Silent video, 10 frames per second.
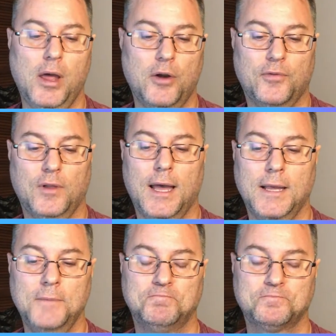part of
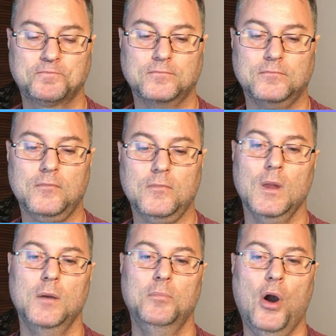its
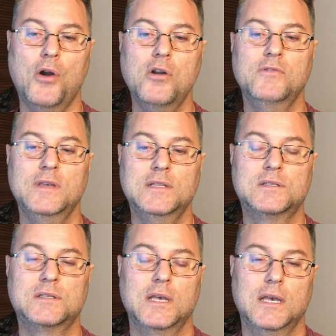learning to
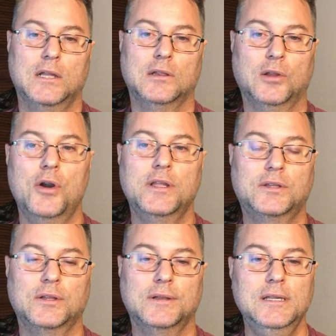live is
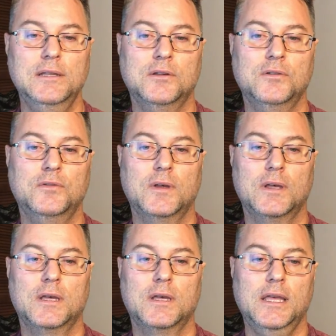struggling
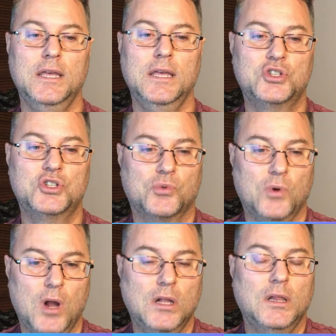to break
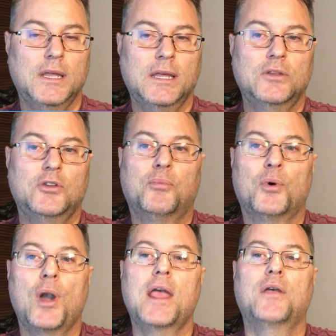free
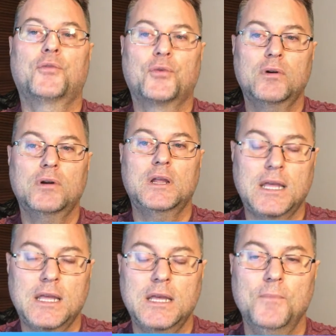from the cocoon
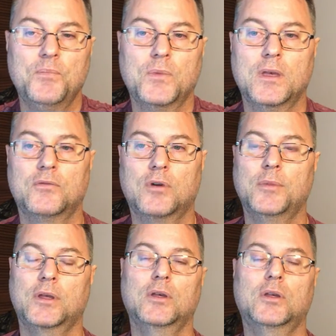it's in.
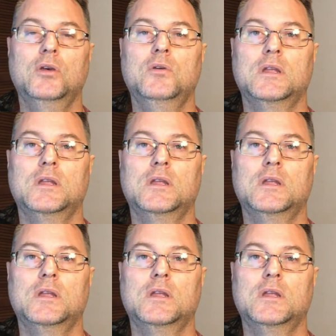And